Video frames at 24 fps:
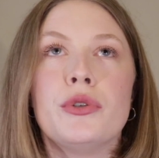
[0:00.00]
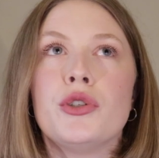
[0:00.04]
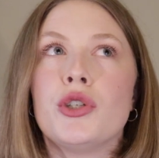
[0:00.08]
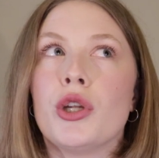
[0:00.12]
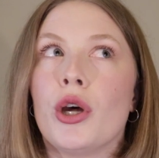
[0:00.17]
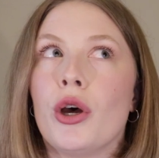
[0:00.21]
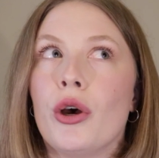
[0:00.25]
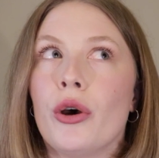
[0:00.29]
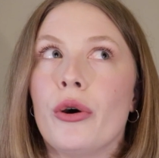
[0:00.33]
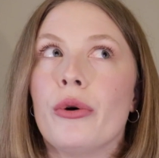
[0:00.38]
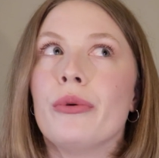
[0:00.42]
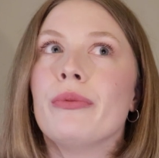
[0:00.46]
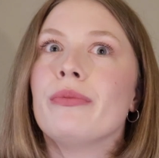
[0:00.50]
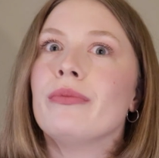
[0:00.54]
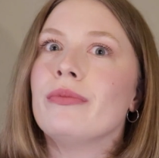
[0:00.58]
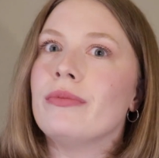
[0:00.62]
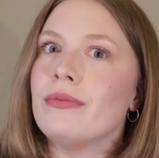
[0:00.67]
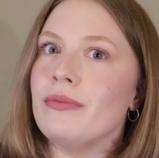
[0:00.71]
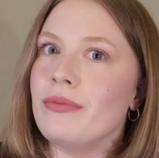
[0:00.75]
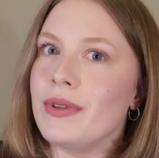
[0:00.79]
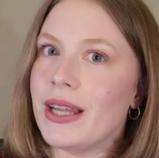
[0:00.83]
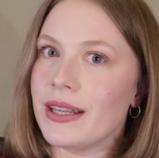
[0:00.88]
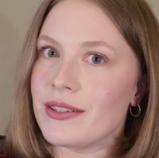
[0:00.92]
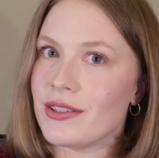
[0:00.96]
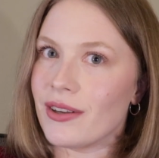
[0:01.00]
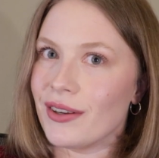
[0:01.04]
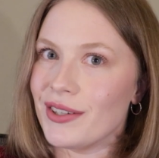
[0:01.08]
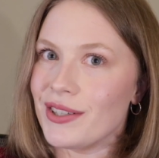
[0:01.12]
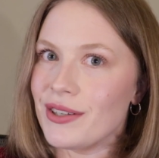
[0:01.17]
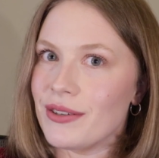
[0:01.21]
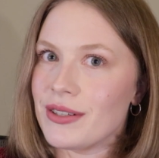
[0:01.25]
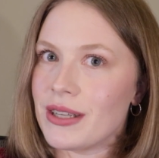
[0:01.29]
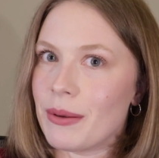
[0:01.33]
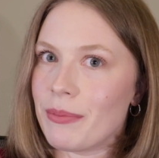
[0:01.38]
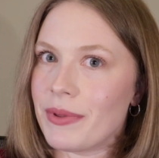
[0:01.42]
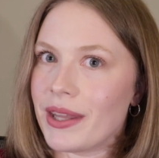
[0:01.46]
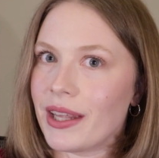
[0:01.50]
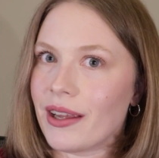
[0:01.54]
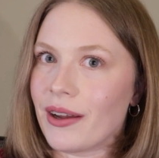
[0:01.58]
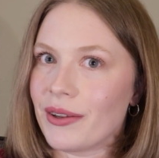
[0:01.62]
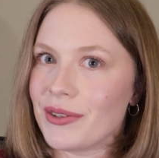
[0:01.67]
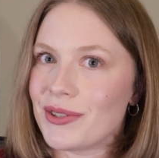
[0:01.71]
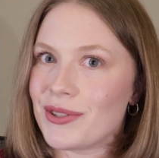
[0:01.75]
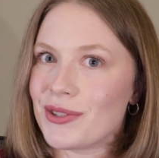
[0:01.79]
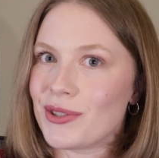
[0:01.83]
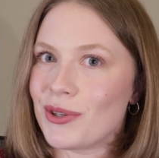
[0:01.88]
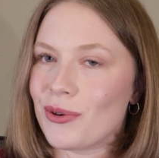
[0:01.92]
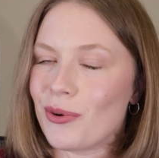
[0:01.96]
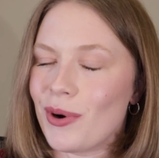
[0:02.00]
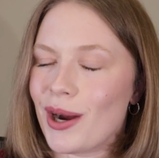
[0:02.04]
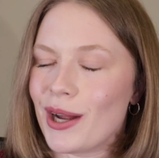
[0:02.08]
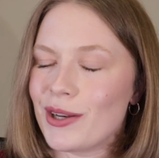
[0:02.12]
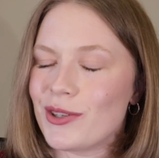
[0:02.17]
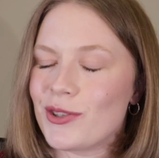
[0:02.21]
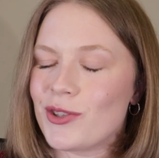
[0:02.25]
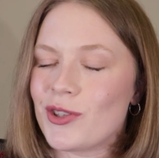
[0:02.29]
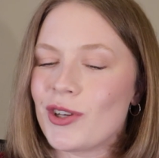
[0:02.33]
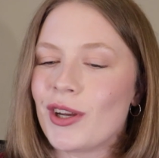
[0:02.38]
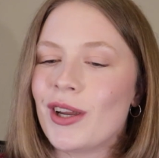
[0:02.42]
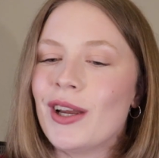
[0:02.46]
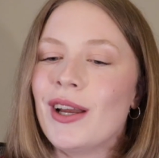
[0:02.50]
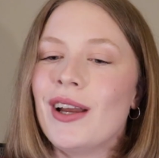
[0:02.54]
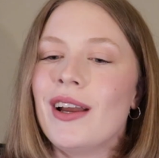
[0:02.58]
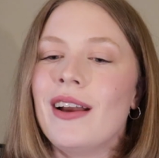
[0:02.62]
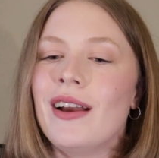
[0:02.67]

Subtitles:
so that's also something else to watch.